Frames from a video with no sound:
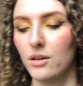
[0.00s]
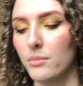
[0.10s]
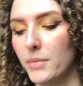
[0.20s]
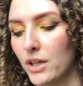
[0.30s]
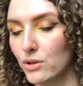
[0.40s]

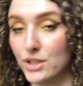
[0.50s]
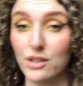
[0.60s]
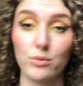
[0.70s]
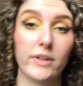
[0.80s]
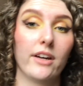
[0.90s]
because
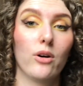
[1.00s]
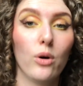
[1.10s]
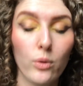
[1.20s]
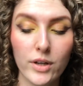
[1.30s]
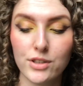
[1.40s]
that's what I
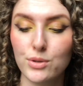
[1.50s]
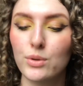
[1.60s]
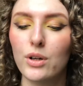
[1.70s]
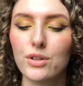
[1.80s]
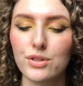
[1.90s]
always do.
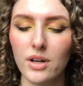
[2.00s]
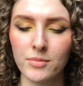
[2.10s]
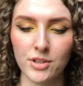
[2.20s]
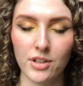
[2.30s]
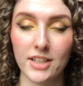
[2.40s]
Also, I'm
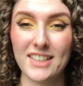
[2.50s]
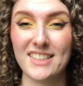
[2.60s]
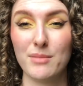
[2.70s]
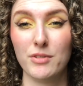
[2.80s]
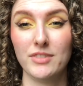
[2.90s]
sorry that
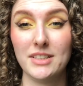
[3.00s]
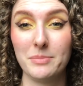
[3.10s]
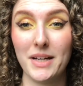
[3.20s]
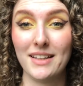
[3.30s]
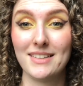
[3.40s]
some of these
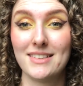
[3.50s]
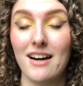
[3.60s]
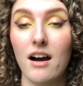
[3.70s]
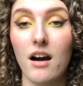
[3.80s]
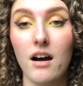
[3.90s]
palettes
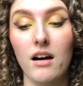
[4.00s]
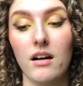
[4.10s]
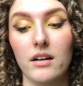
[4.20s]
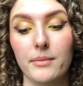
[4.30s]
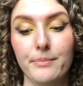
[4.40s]
are